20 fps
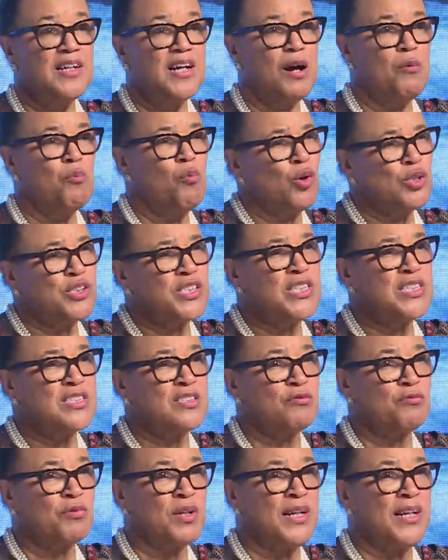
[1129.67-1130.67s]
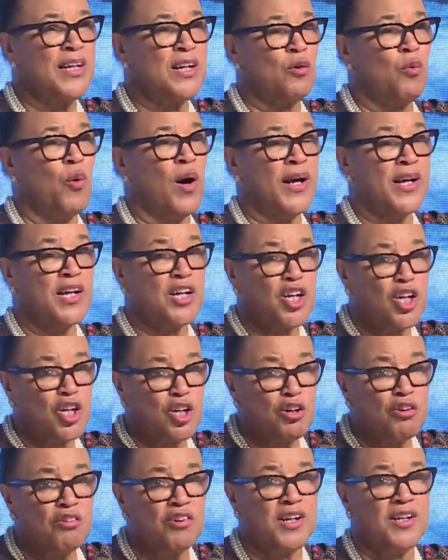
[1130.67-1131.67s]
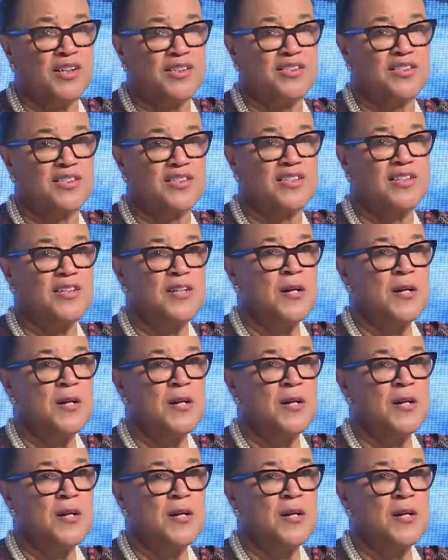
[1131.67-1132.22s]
And what is really quite curious